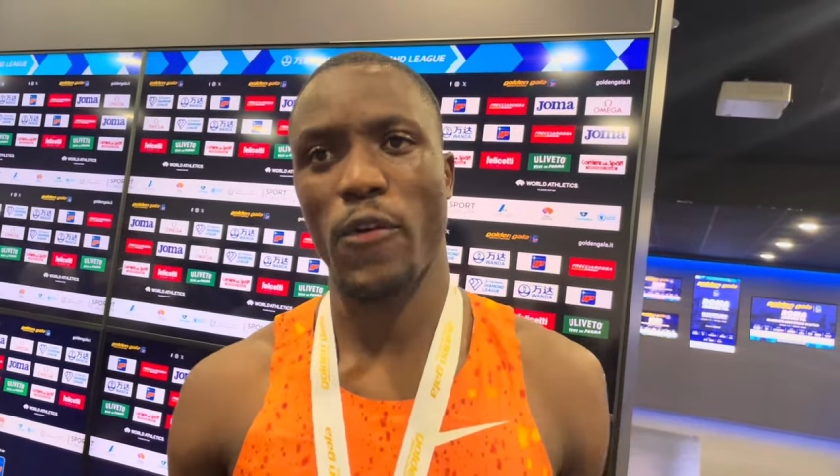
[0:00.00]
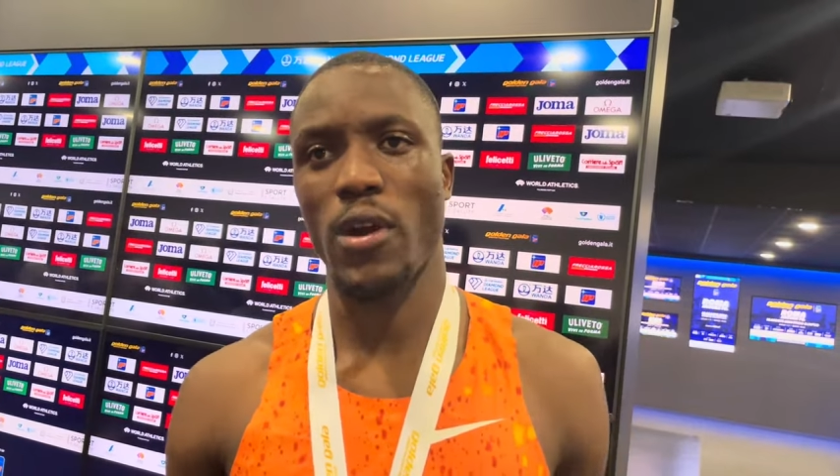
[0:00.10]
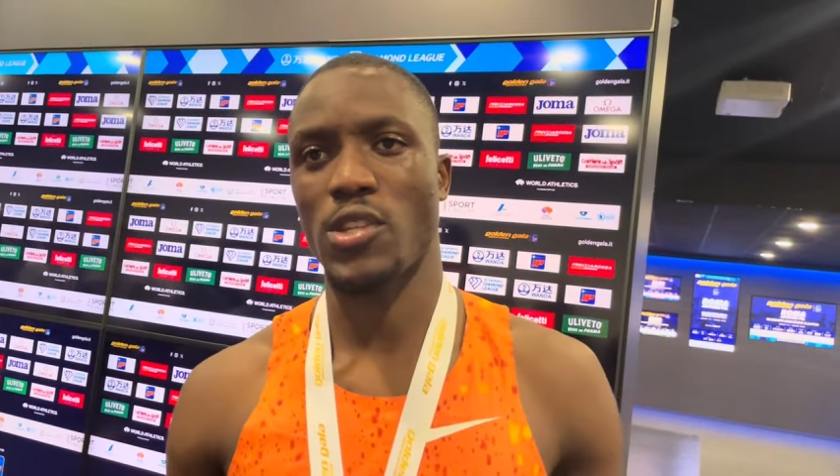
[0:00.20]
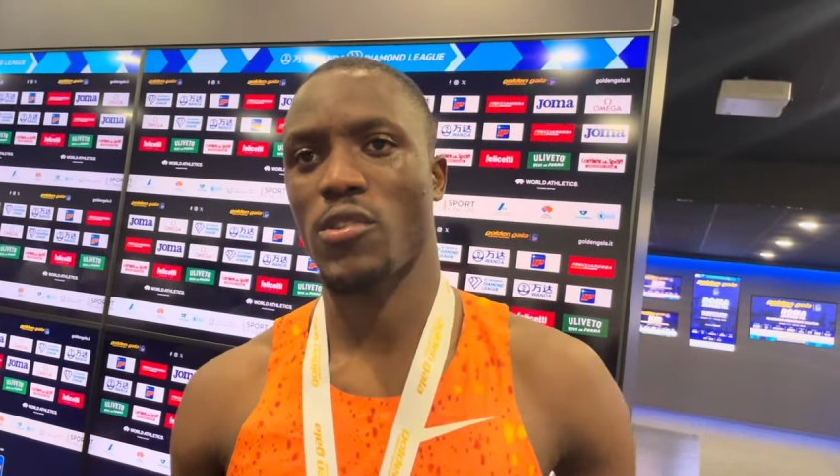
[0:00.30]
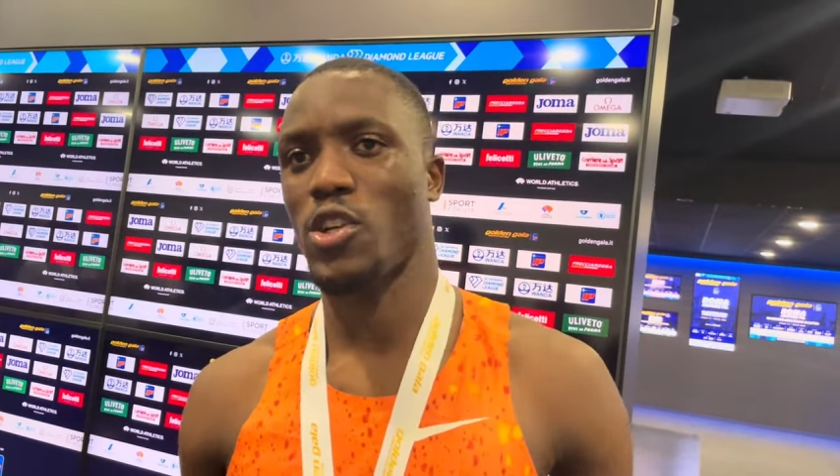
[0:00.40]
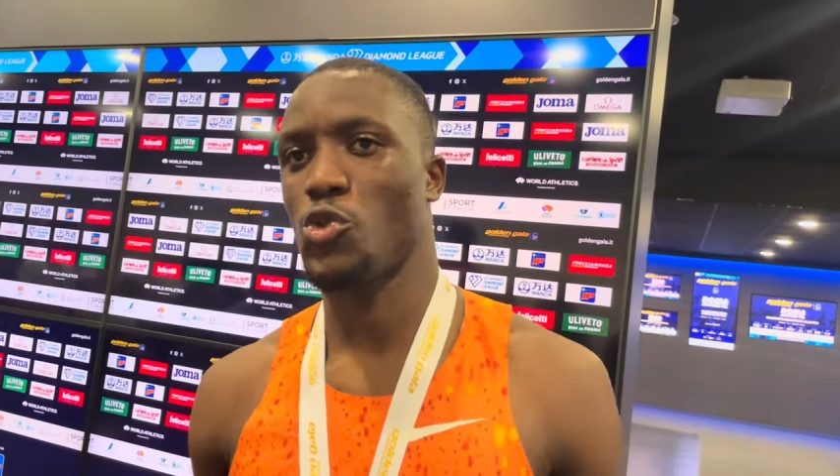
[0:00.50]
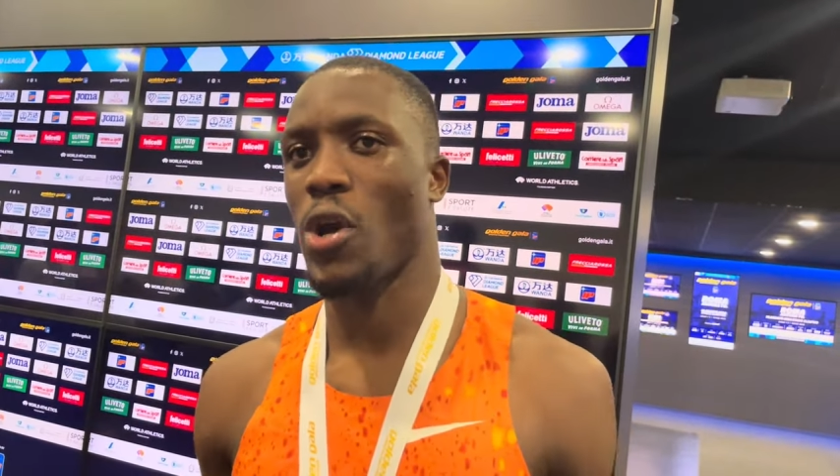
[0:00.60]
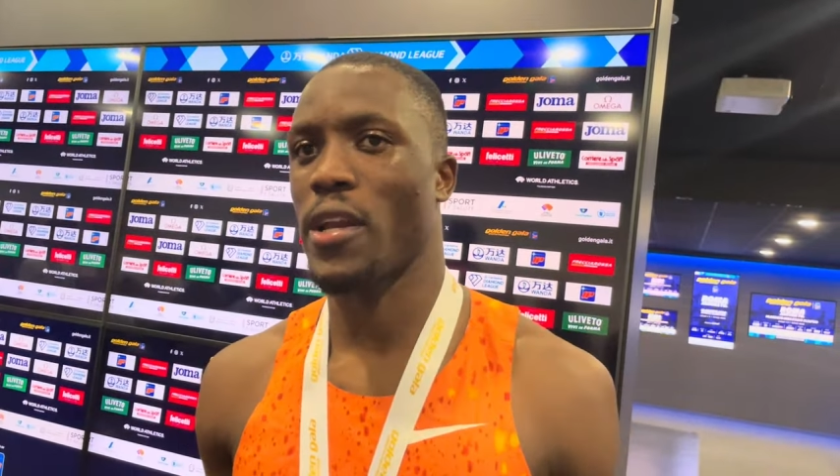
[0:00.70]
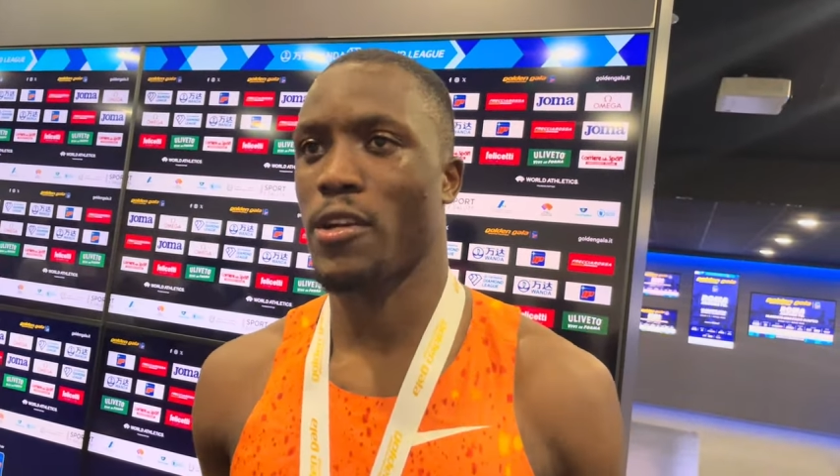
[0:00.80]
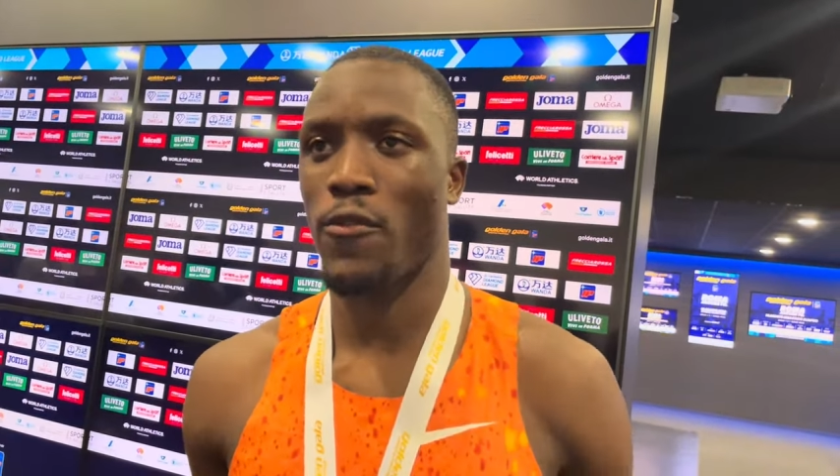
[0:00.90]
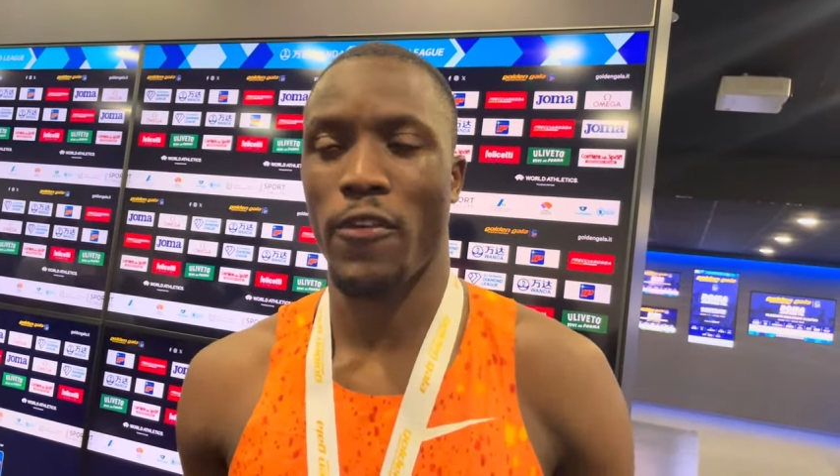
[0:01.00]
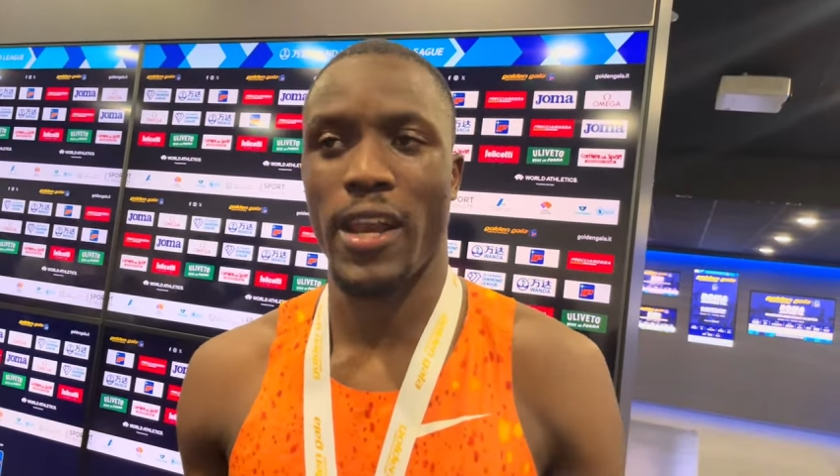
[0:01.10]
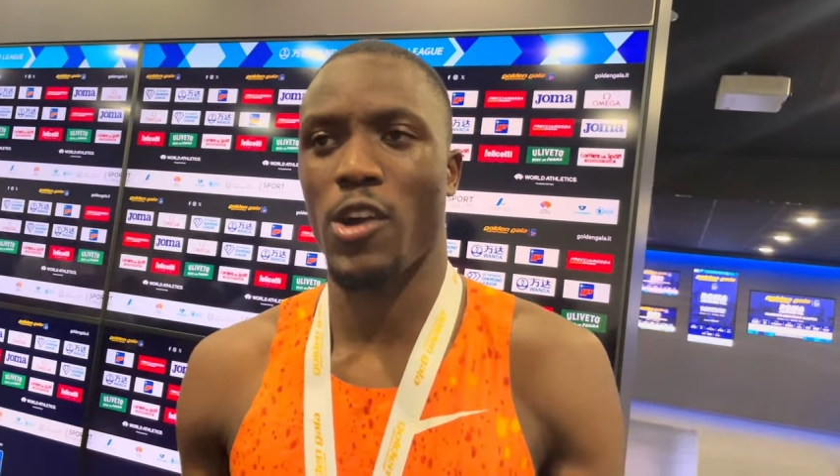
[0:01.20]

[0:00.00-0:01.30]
week for Tebogo,